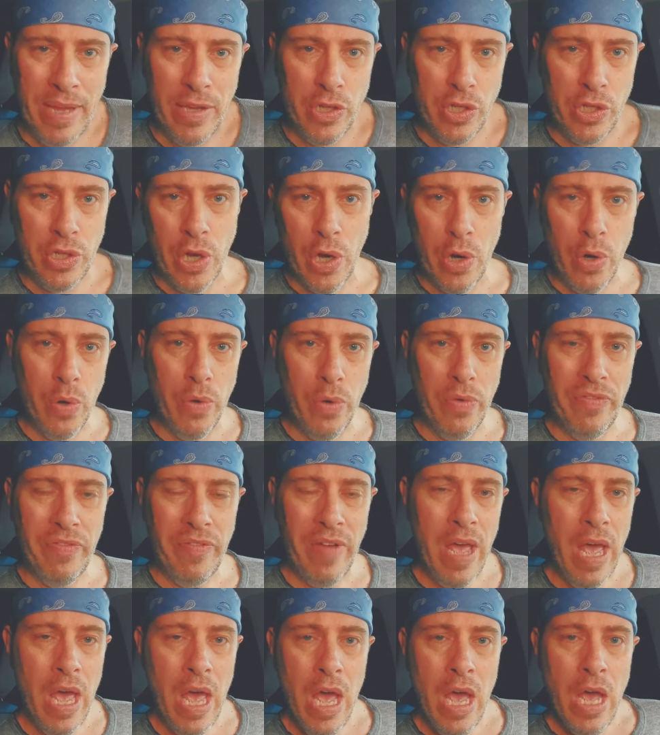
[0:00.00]
stove.
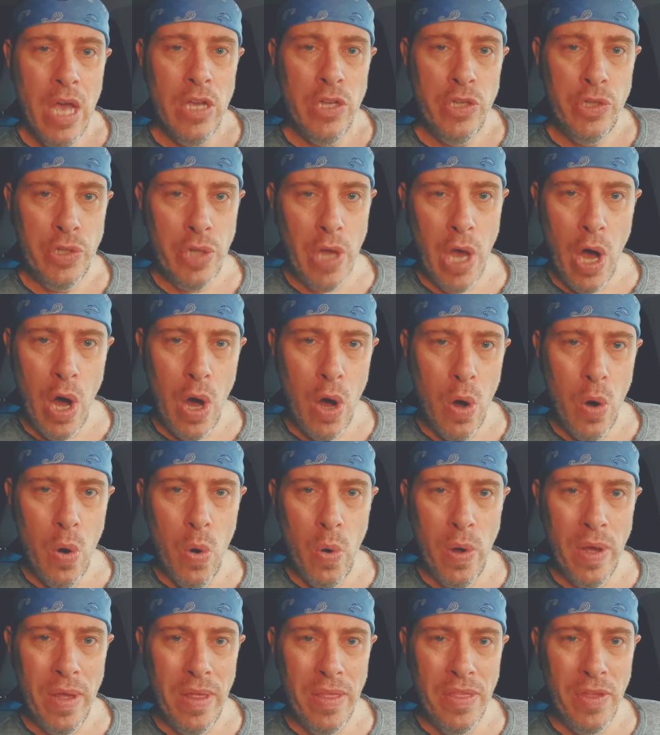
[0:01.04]

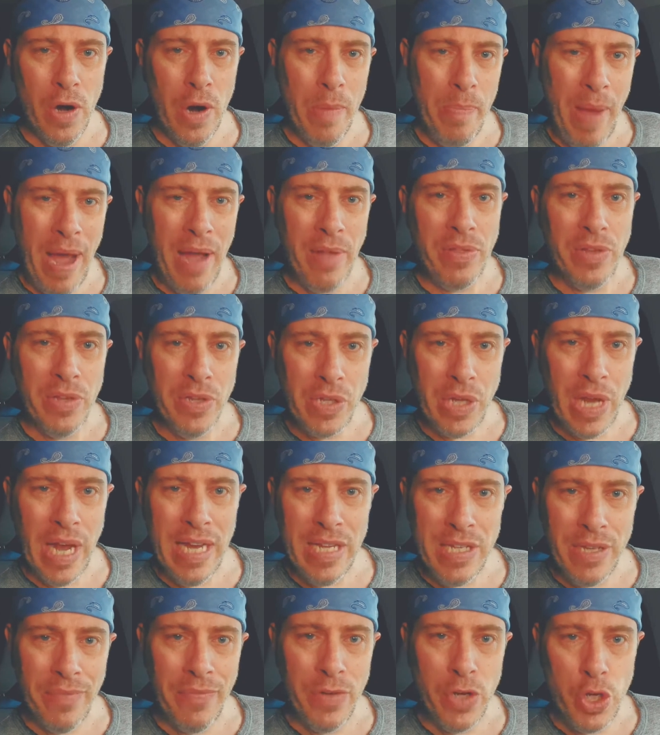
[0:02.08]
So they're about the
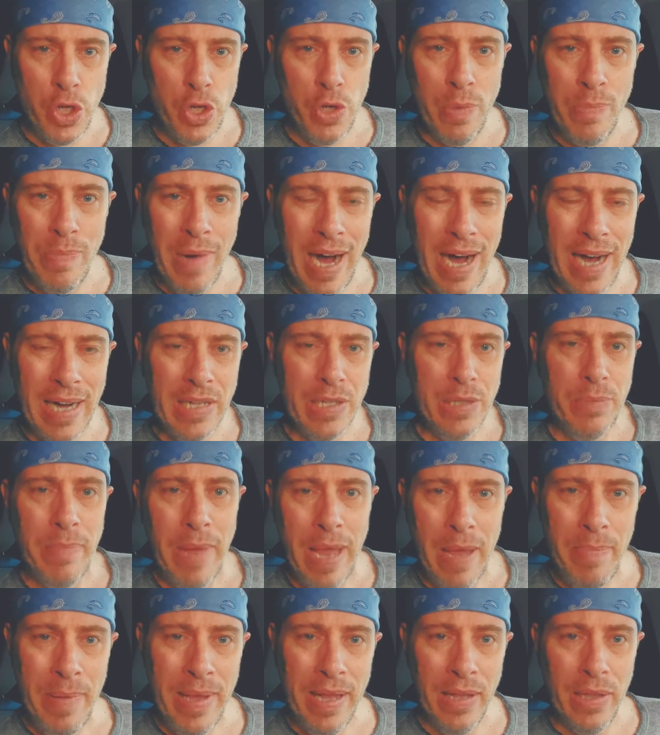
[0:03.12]
size of a shoebox,
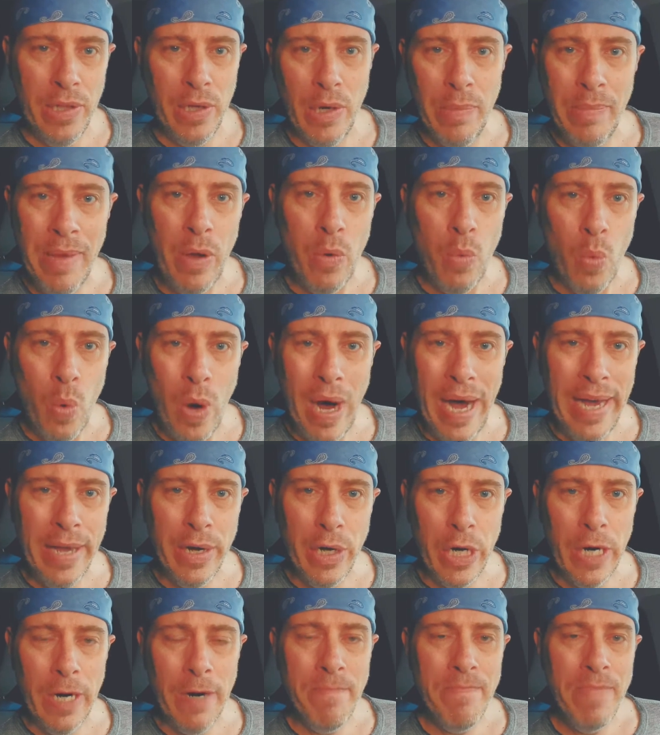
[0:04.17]
maybe a little bit
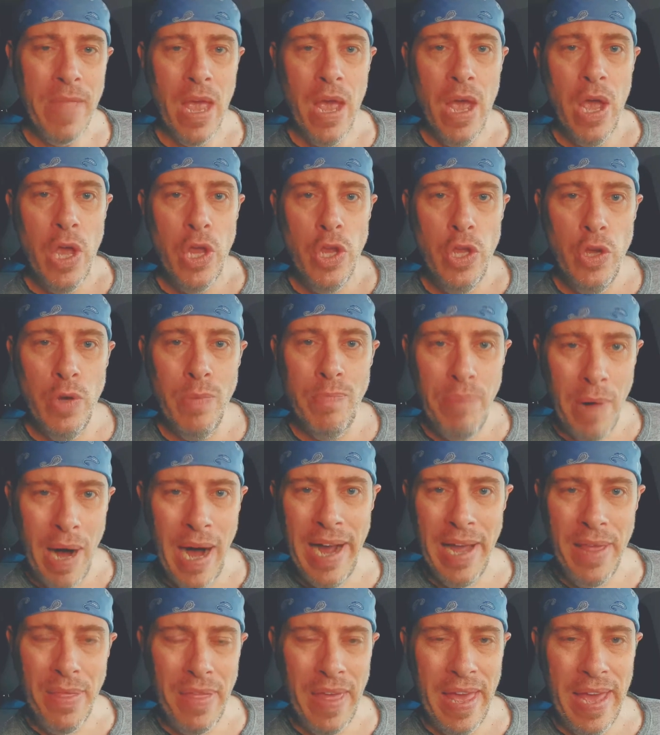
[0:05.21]
wider. You
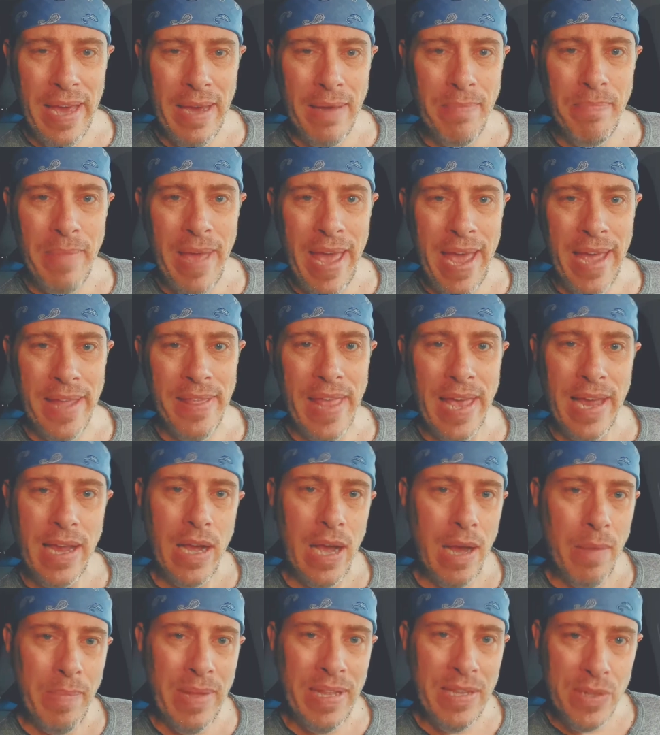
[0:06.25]
buy them and they
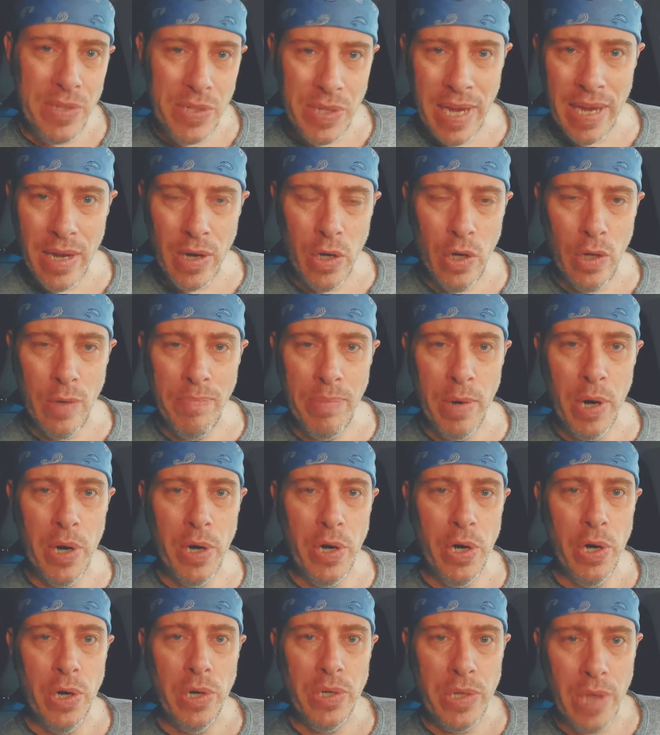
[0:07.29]
come in single
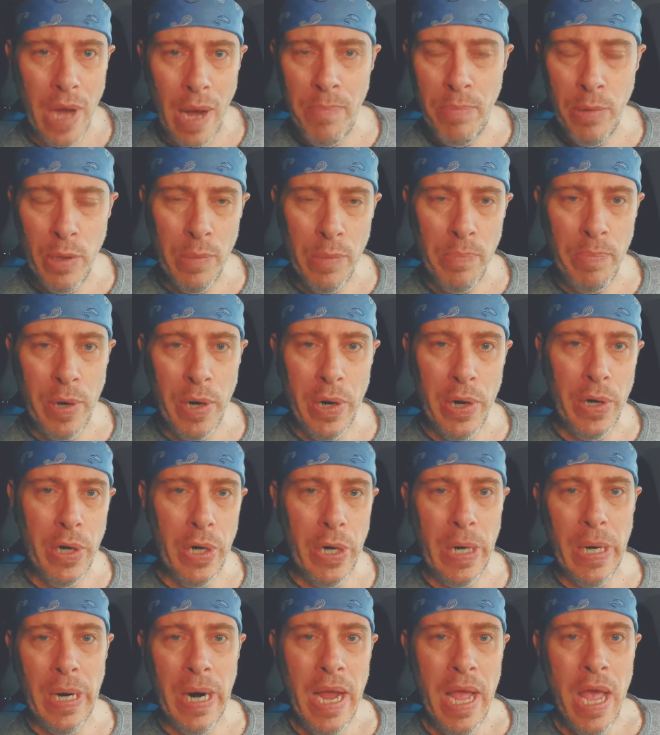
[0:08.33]
burner, double
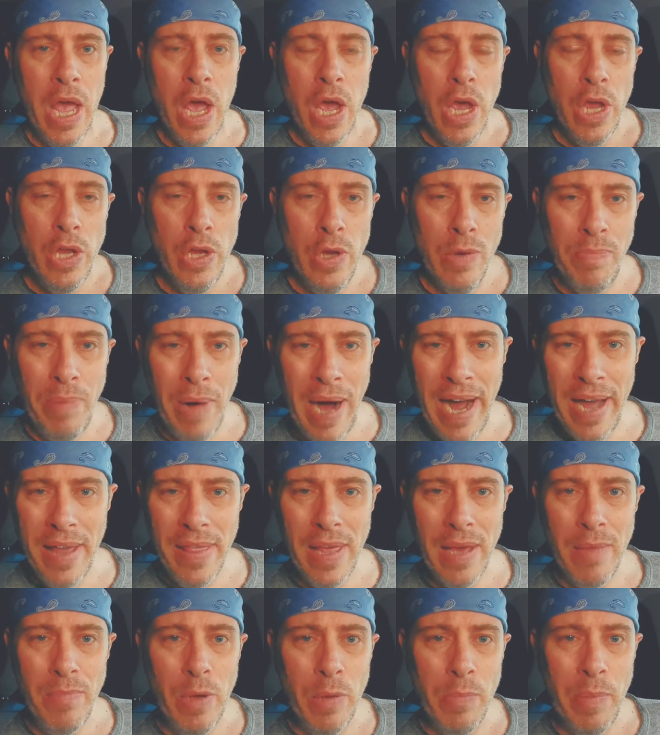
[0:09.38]
burner. You buy
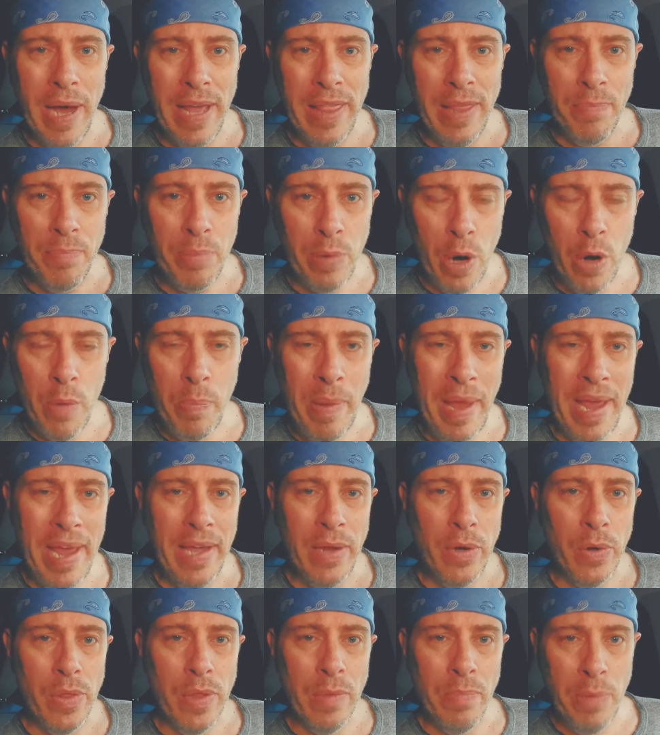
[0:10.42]
them, you buy the
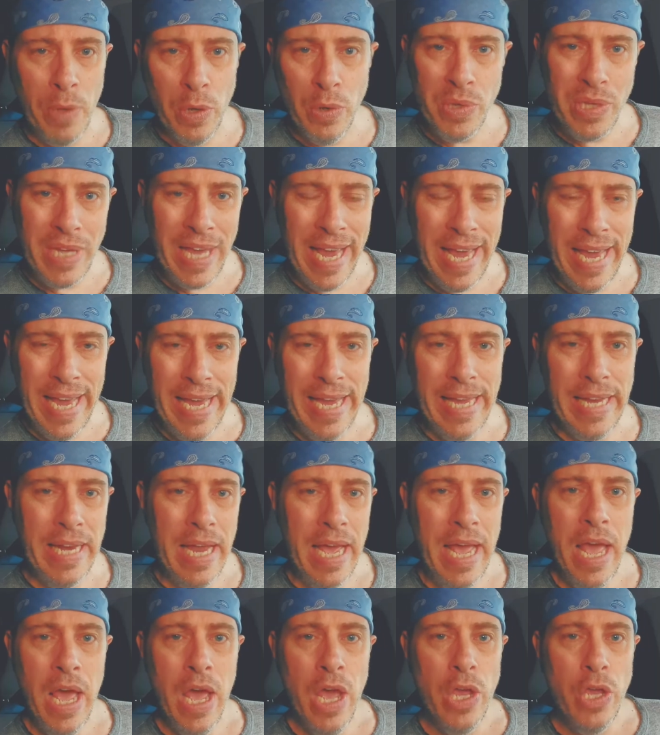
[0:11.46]
propane or the butane.
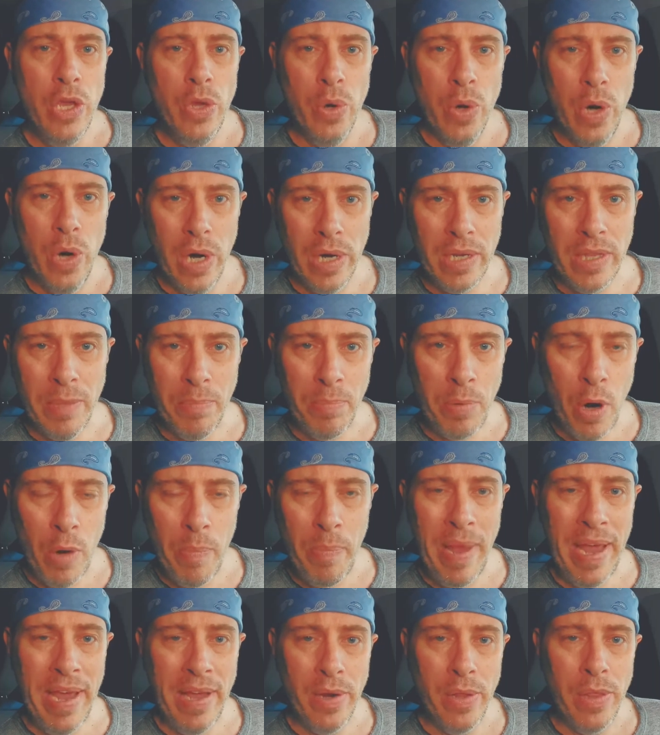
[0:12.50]
You hook the
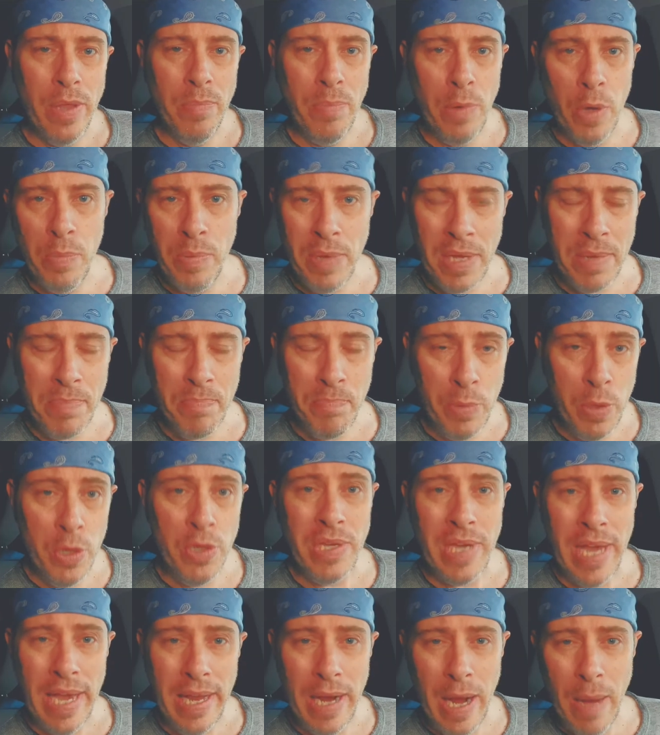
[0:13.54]
propane or the
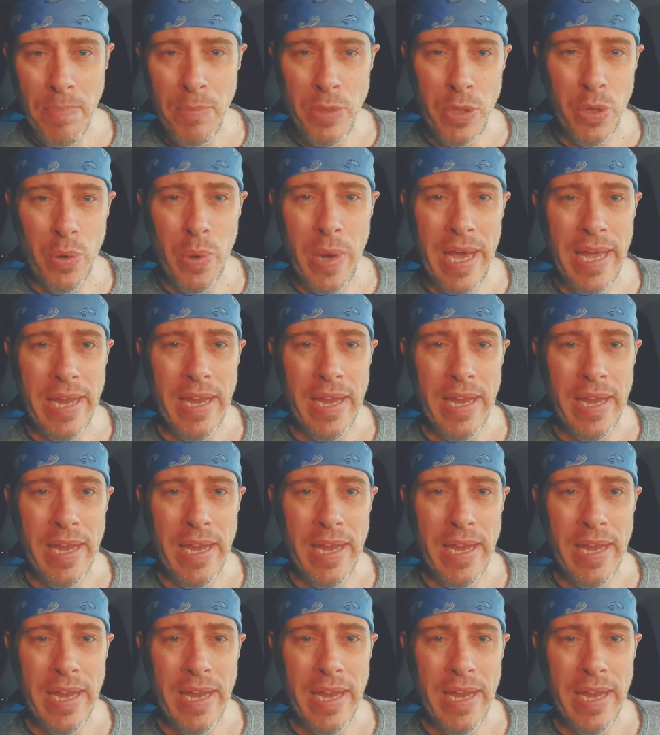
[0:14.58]
butane up to it.